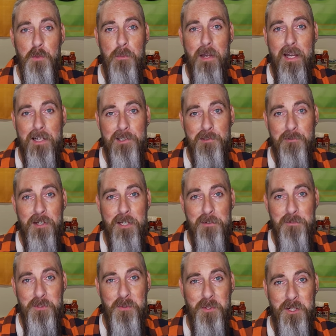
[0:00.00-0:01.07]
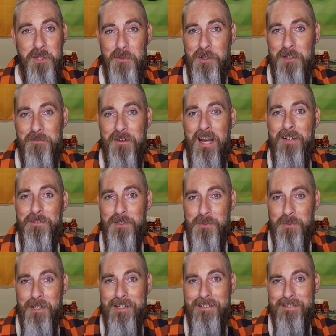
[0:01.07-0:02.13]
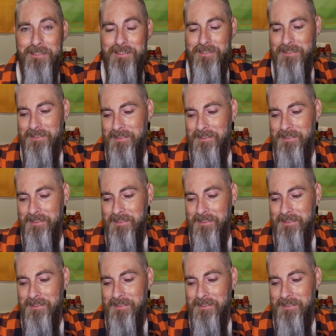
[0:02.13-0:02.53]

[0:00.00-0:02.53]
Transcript: moon bags ready for 2025 as well.